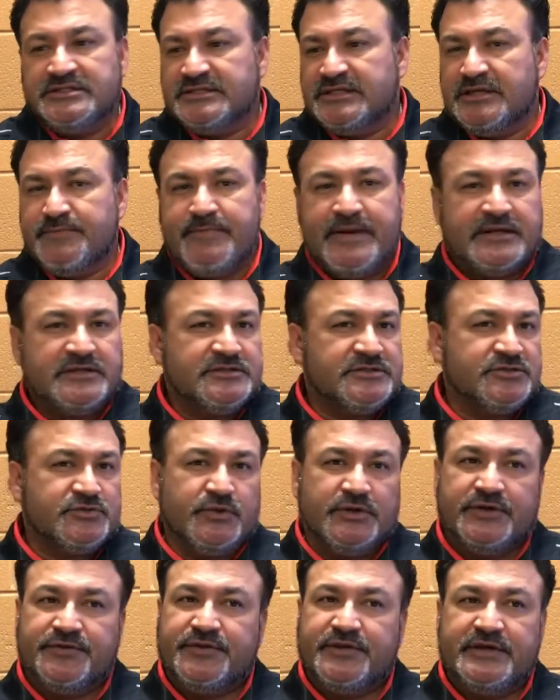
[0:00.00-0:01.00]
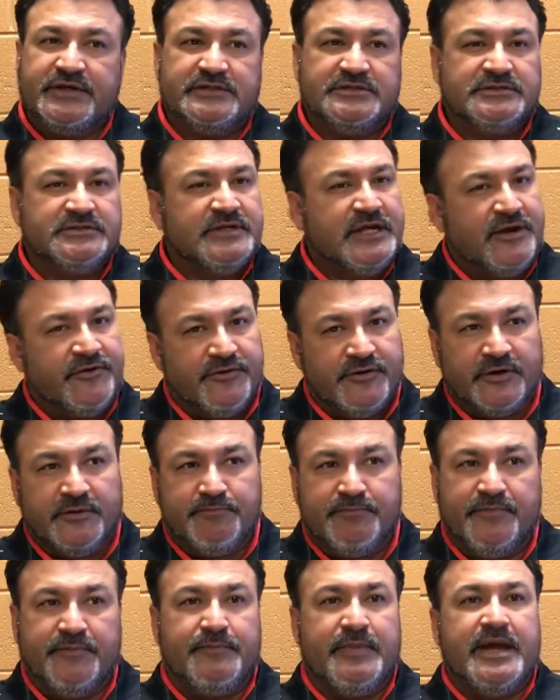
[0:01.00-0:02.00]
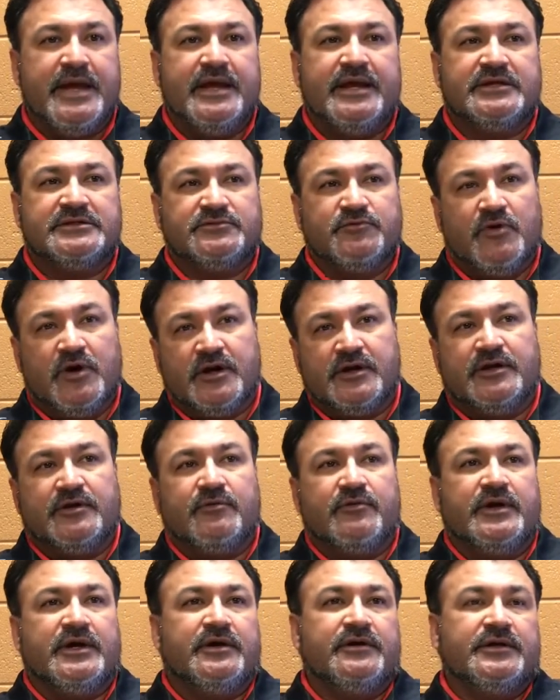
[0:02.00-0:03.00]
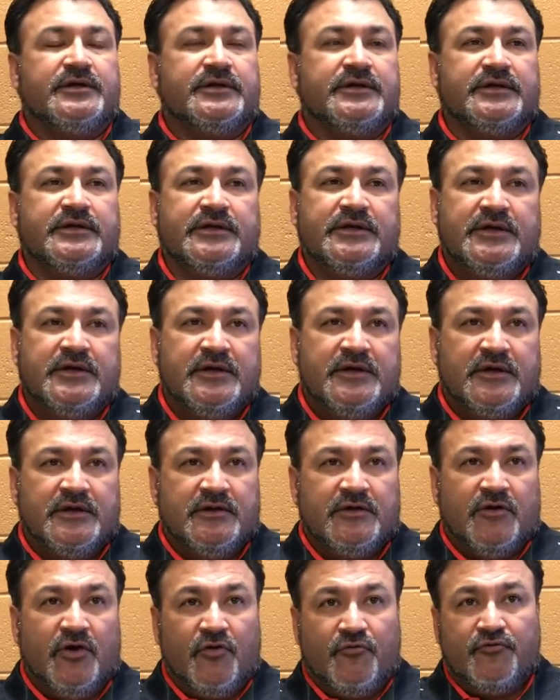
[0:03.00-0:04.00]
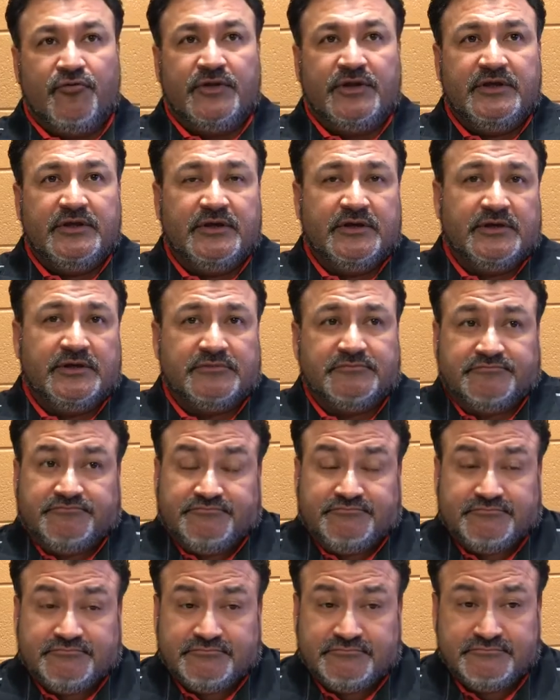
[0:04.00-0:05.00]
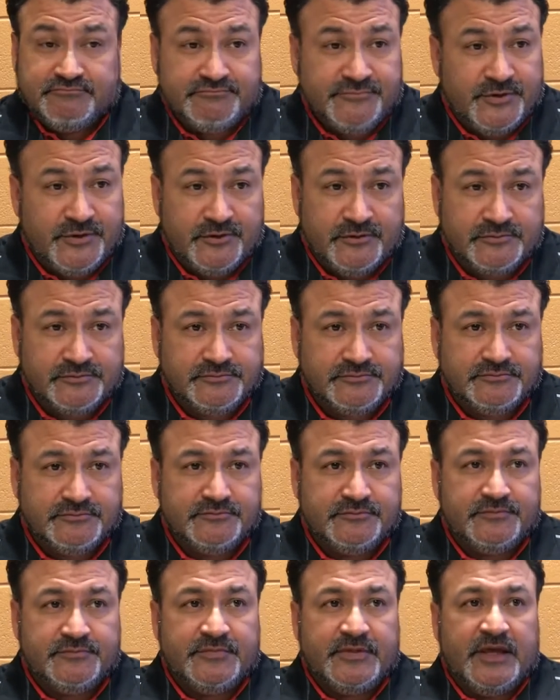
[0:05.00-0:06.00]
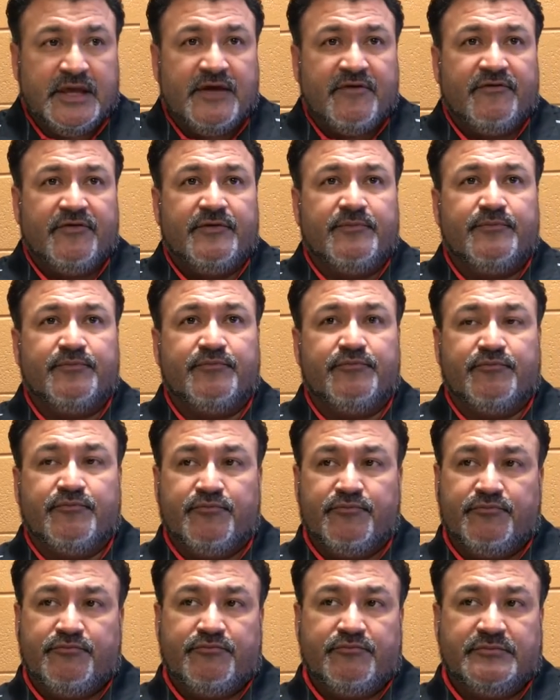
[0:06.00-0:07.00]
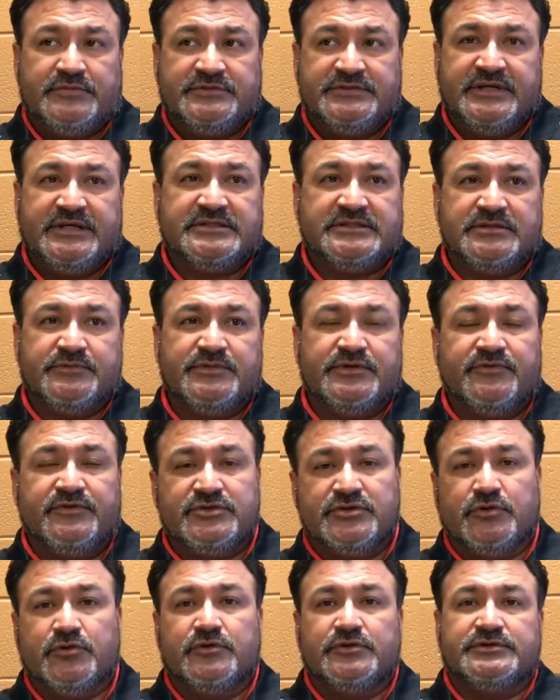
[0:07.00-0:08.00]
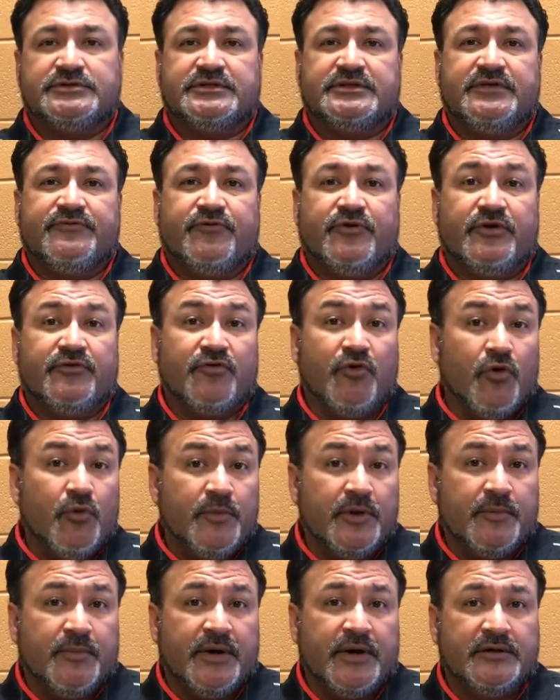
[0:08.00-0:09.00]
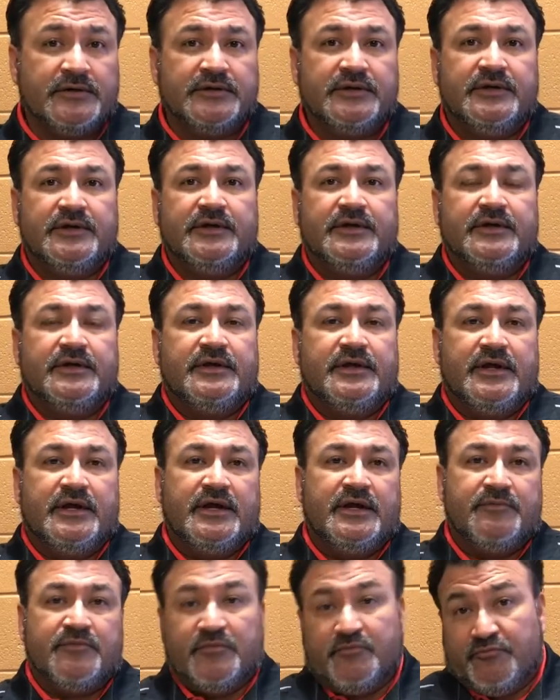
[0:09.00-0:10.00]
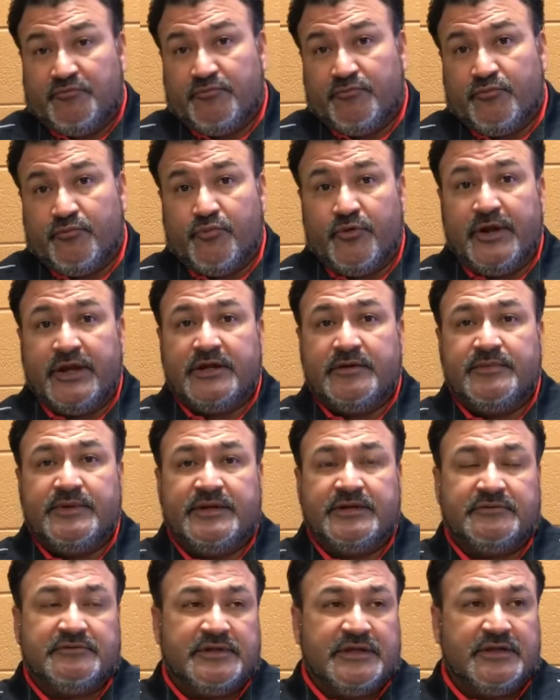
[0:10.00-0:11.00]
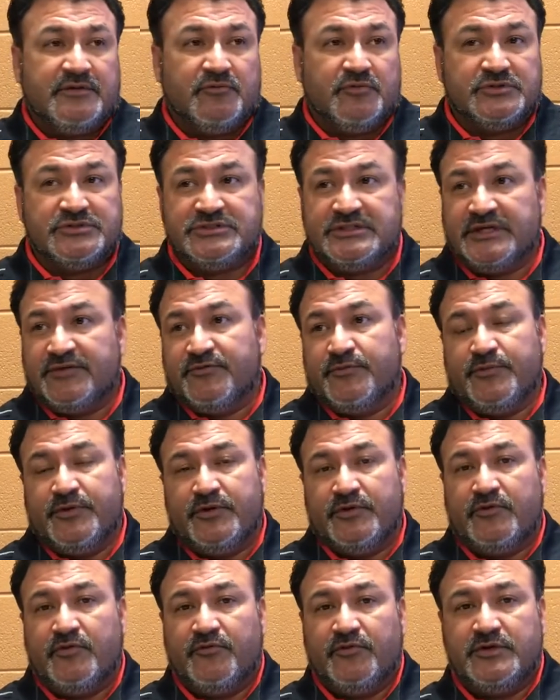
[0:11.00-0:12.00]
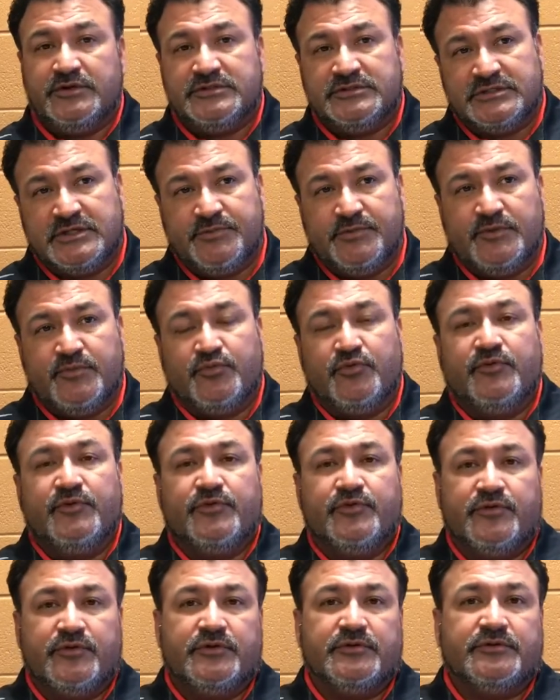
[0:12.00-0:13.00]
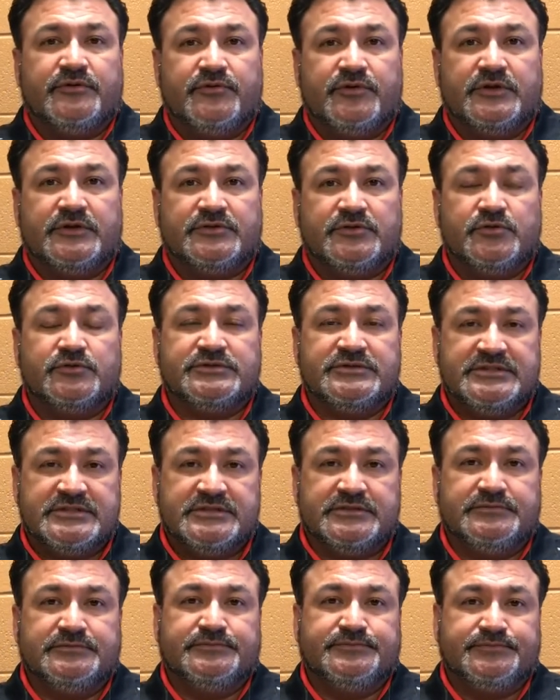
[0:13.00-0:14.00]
Just getting back to swinging things, carrying their bags, walking around, and hopefully, you know, have them set some individual goals that they've already told me about and break them, and just take it from there, and hopefully just keep on improving throughout the whole season.